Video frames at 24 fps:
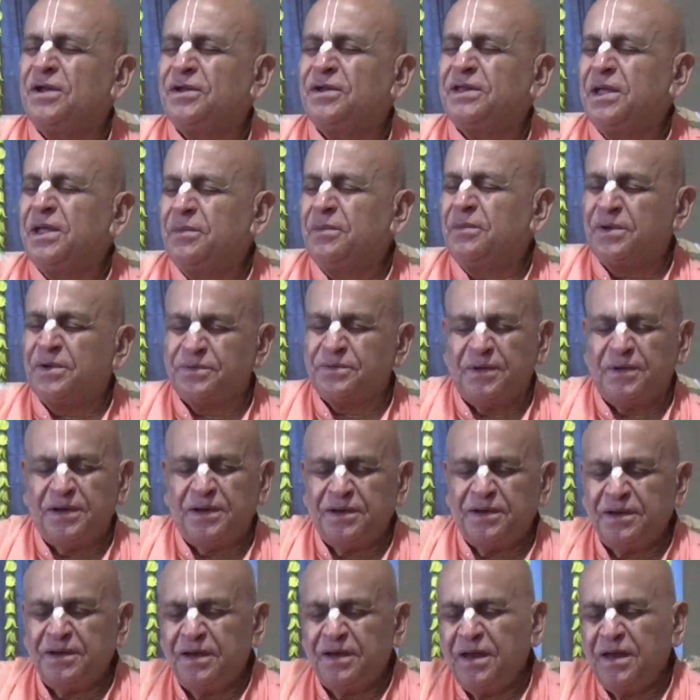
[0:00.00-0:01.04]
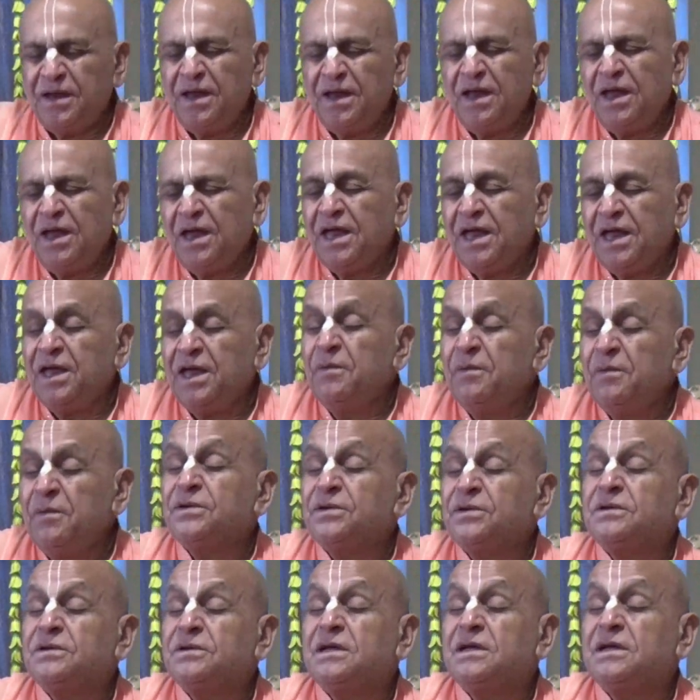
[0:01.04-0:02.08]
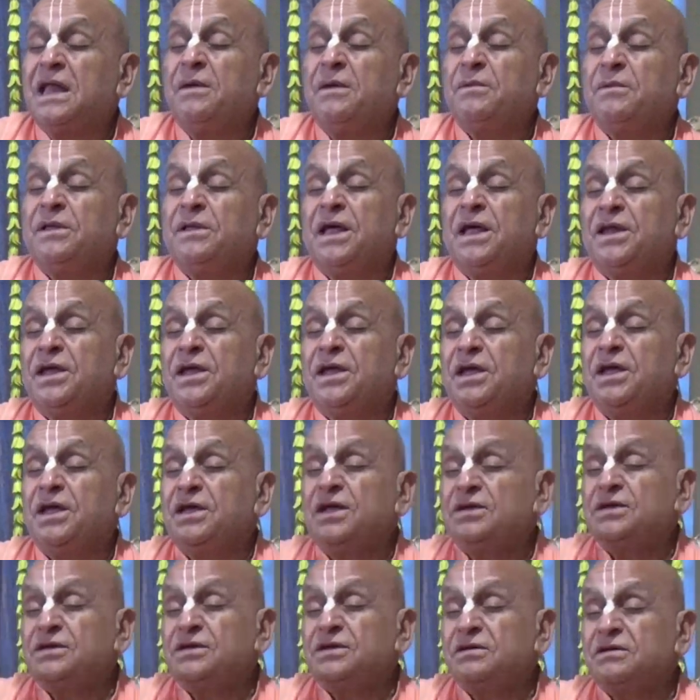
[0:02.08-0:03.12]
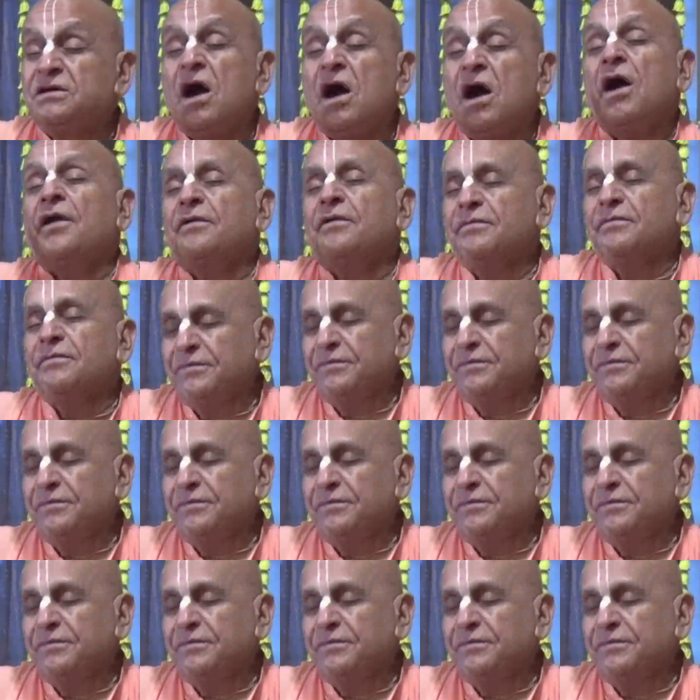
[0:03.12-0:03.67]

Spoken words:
There was one, he was claiming that he is God.